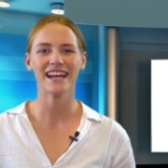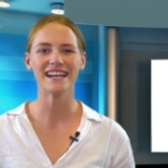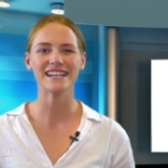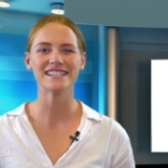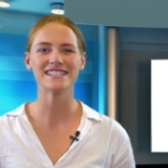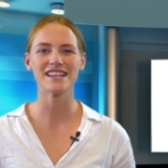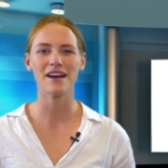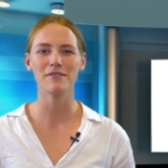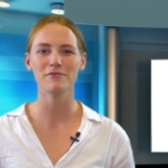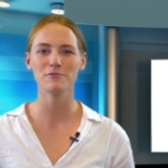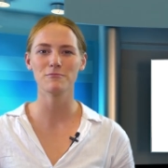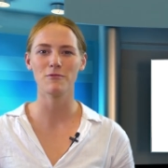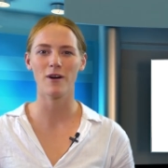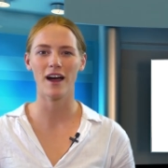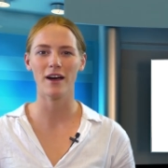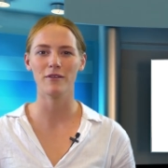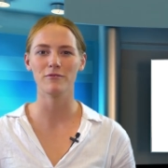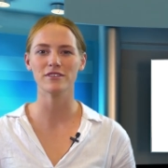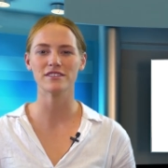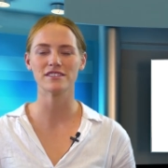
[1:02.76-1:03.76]
Here's Simon
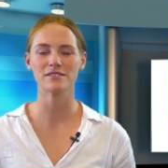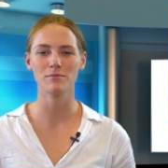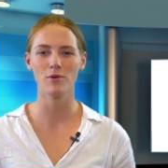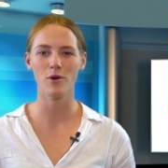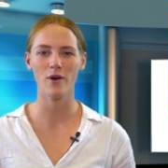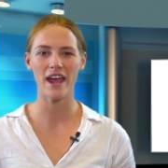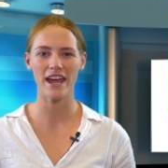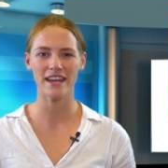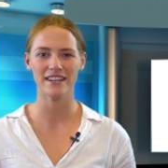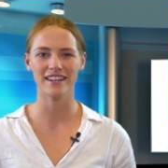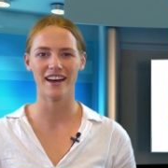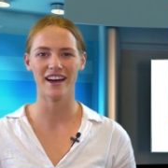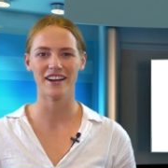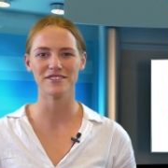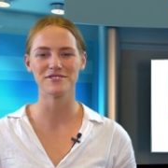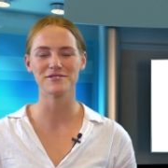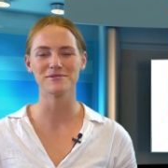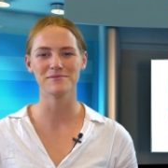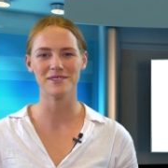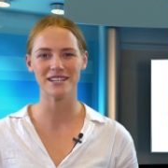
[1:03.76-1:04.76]
White with some more
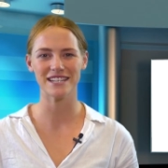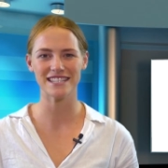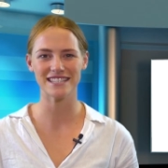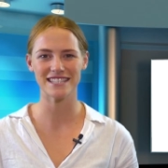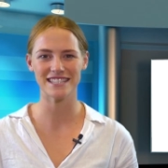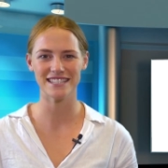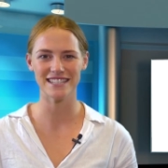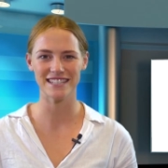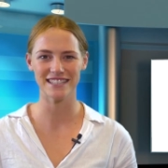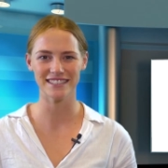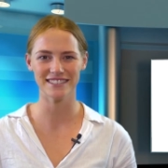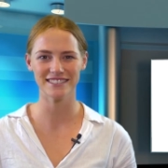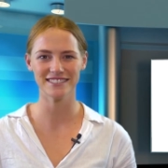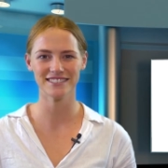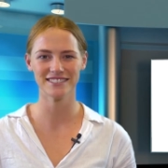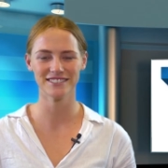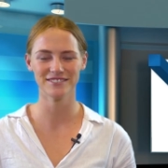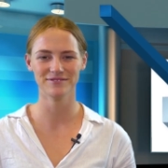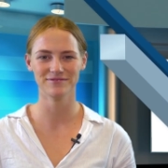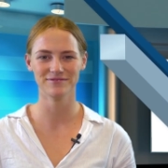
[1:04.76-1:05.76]
headlines from Diggers and Dealers.